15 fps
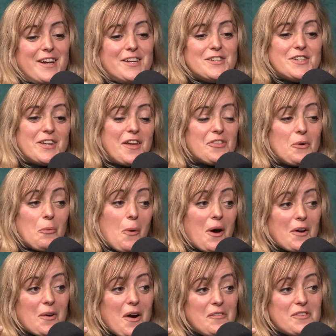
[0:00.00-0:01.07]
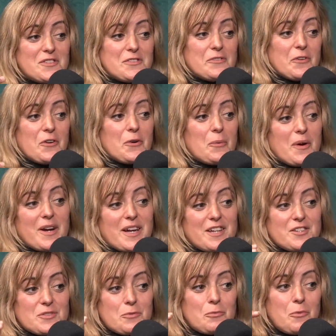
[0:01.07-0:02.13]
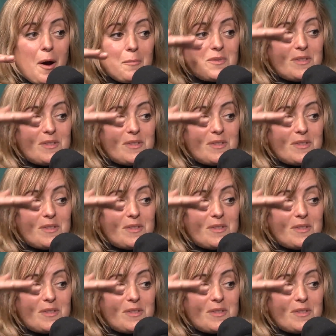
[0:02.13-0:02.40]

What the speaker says: to get the water off his fur, where he just rubs